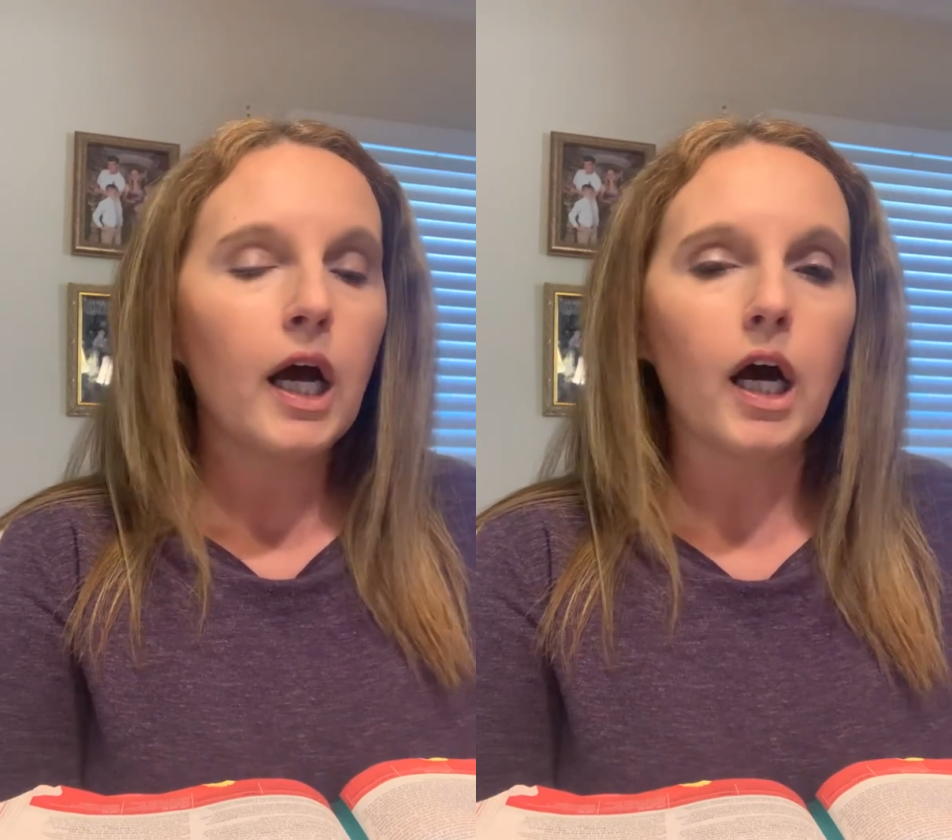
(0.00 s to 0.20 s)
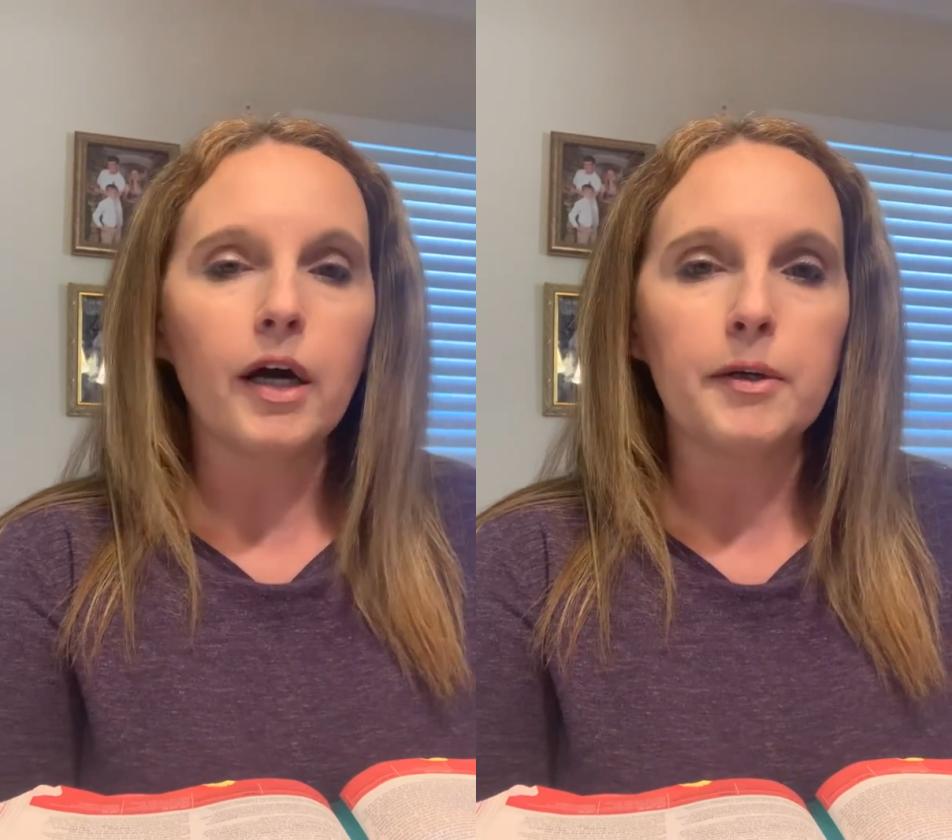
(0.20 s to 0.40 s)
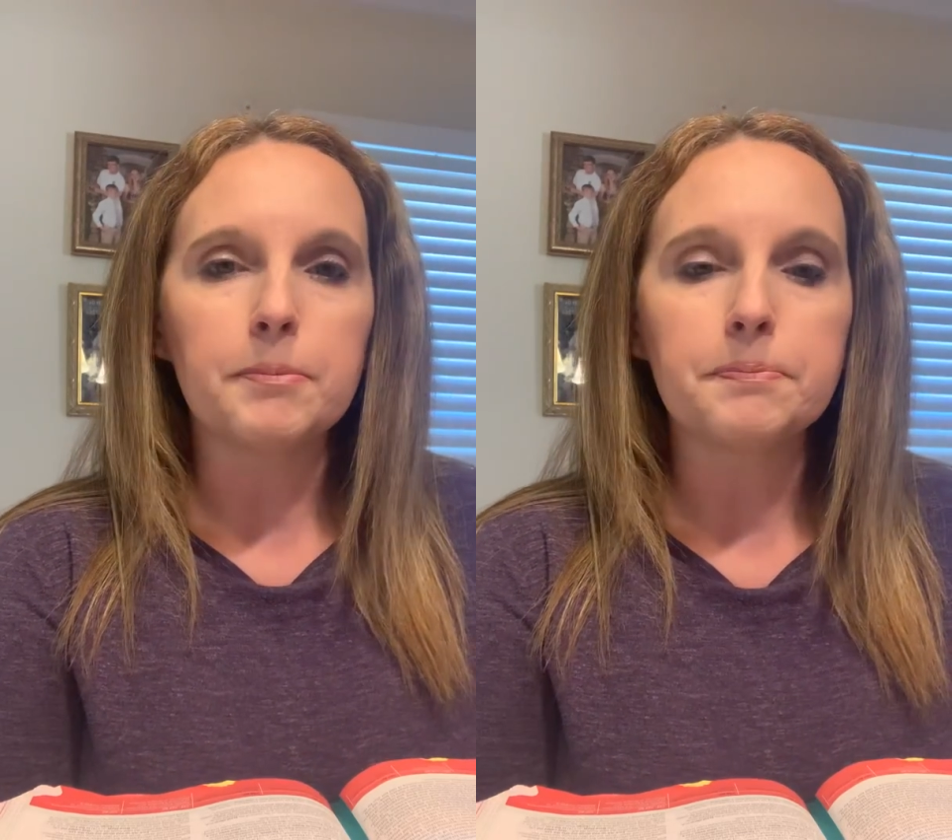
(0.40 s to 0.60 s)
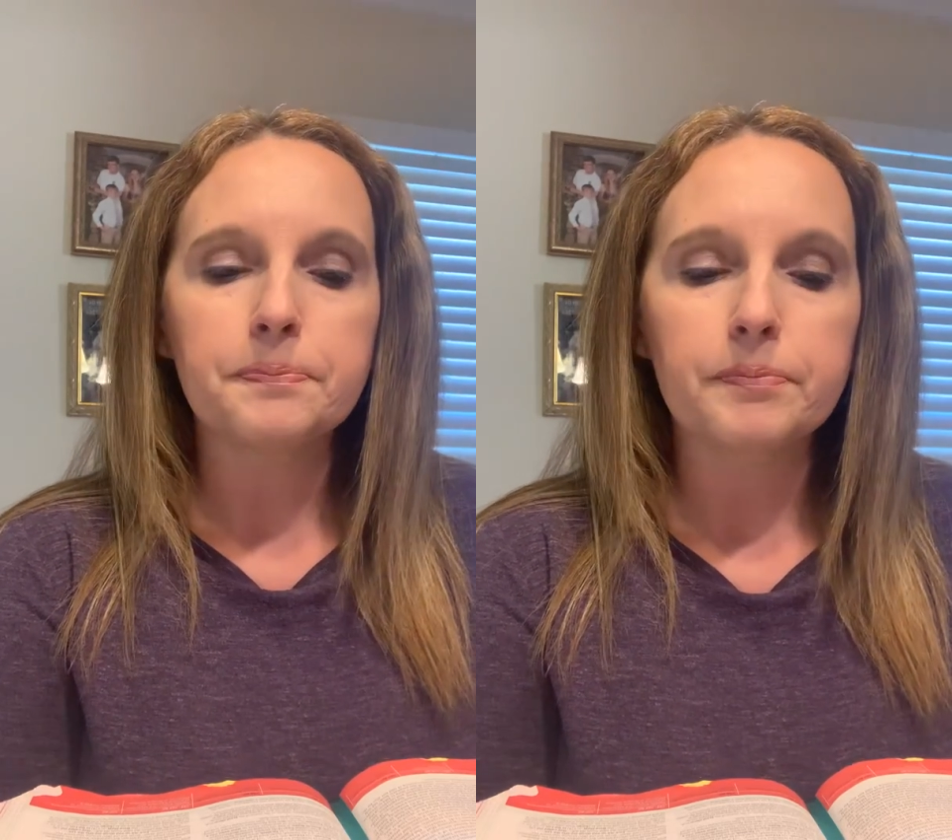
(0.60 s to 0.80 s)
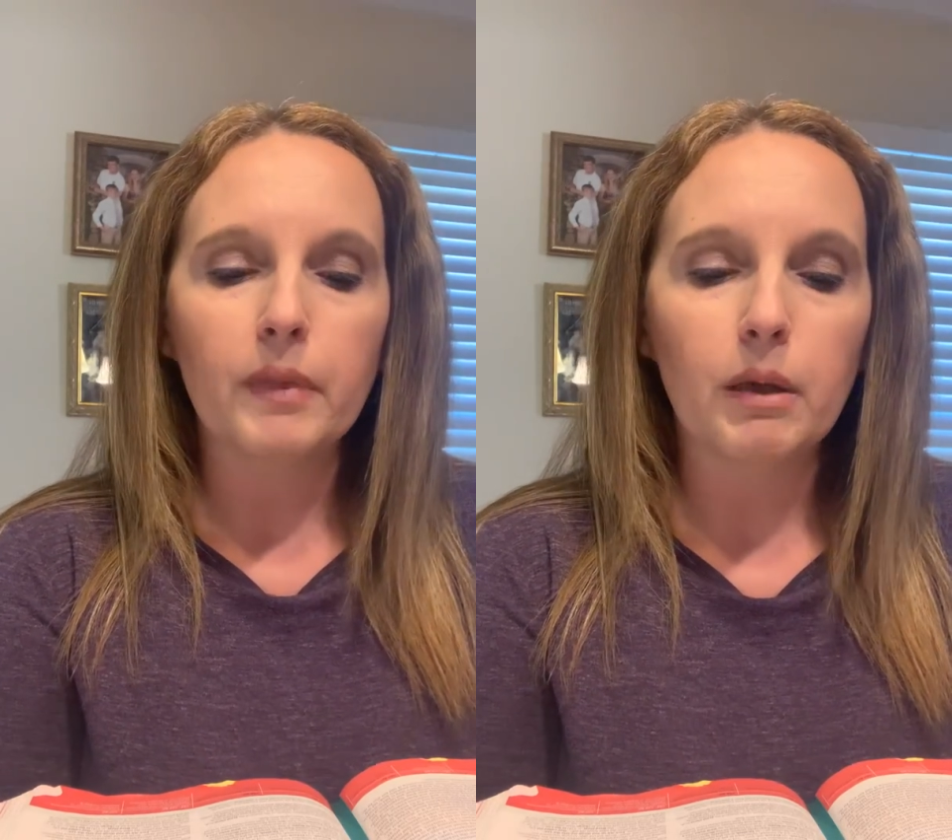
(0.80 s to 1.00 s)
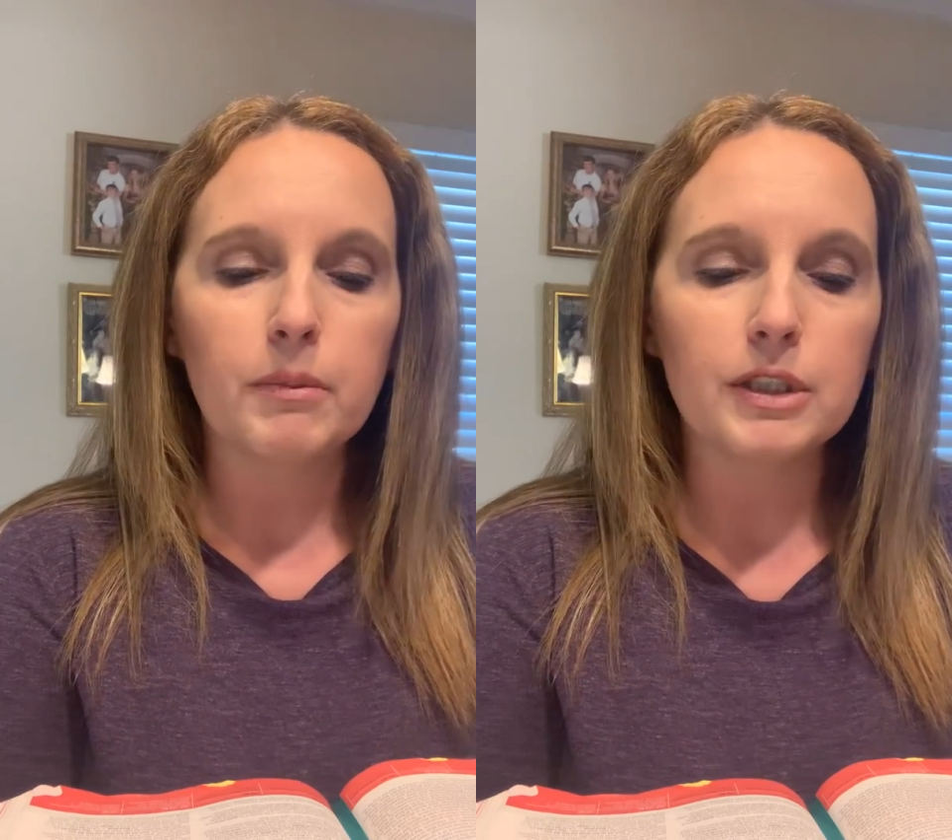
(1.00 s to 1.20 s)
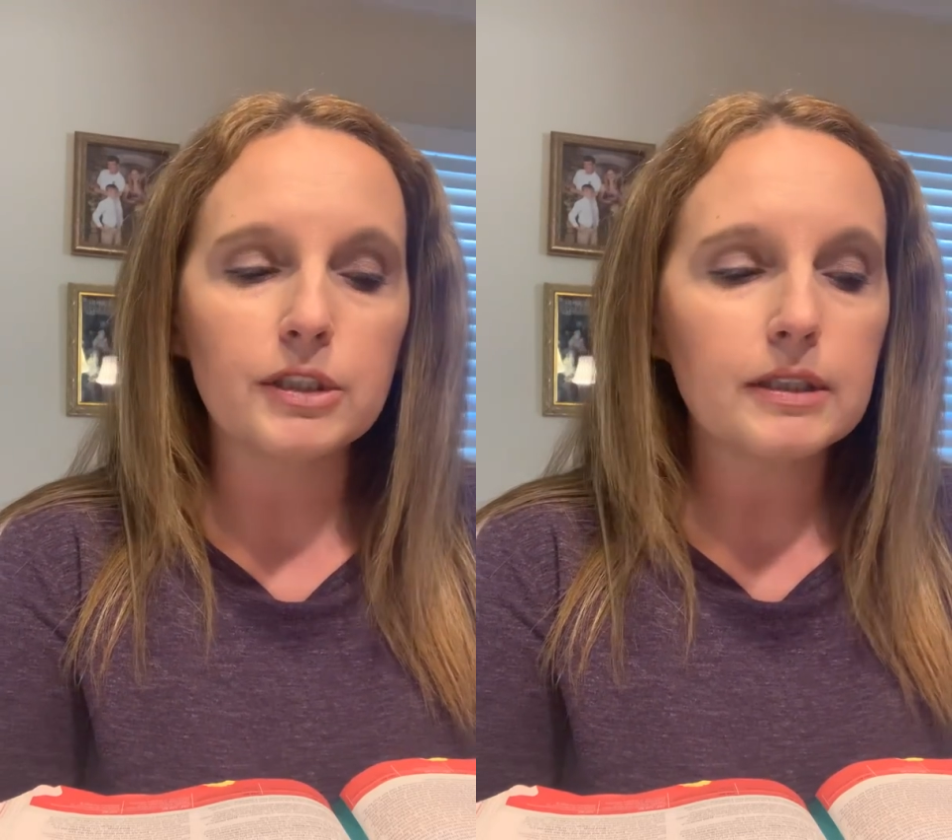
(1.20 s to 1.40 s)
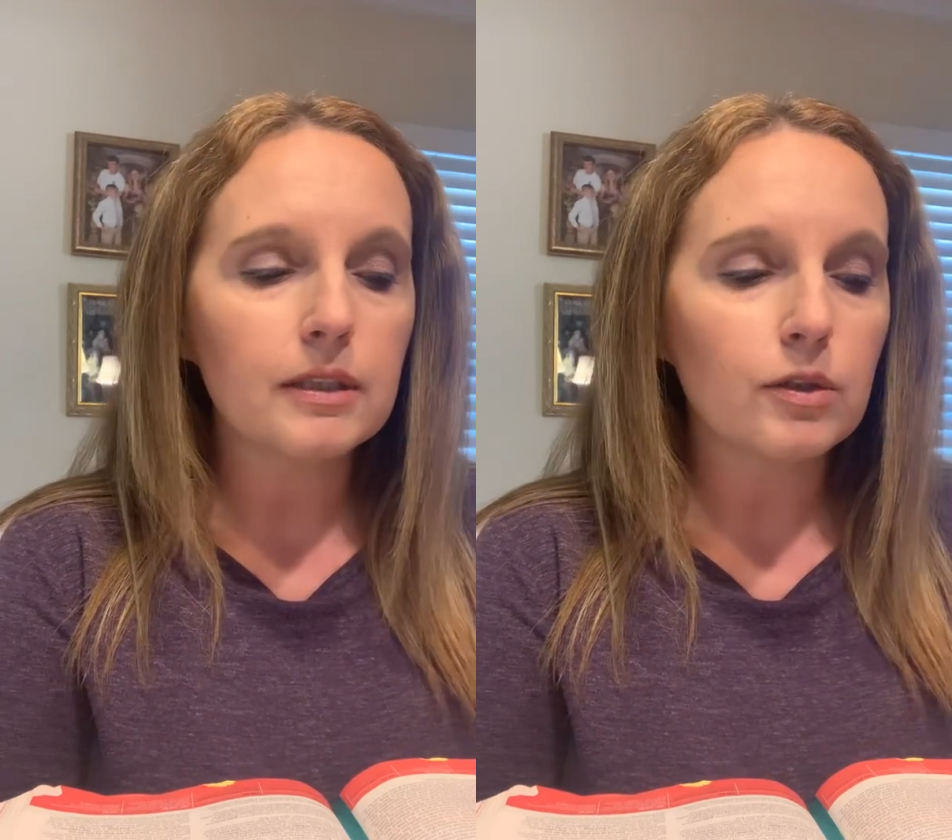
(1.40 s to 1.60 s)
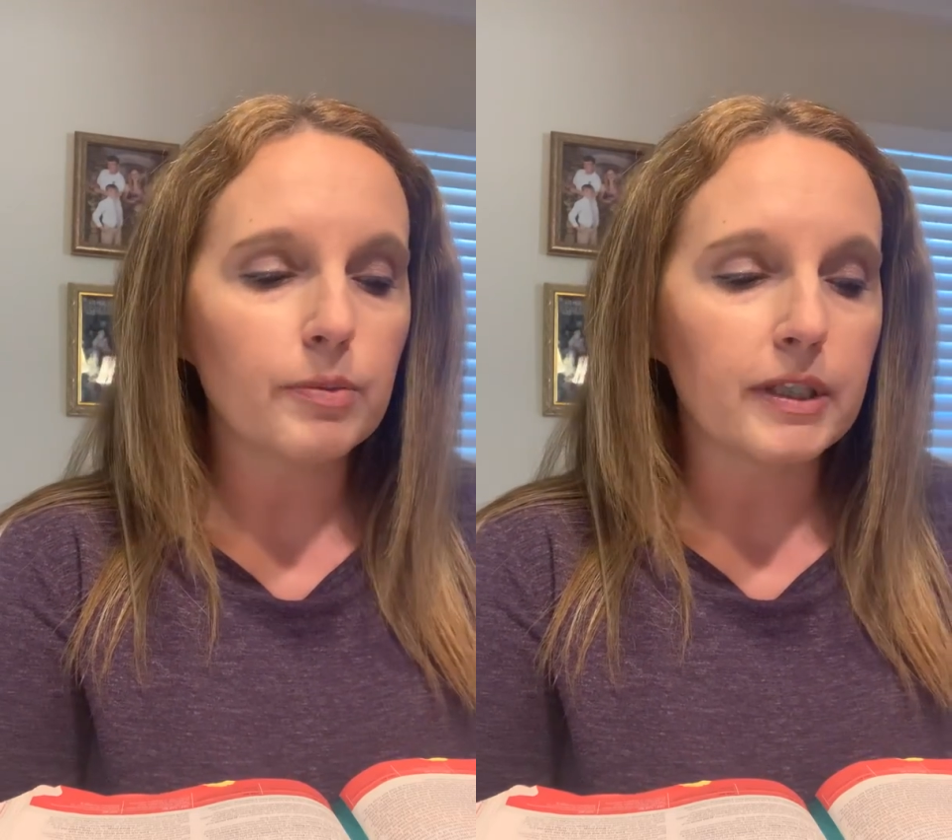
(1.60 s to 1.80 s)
But just a little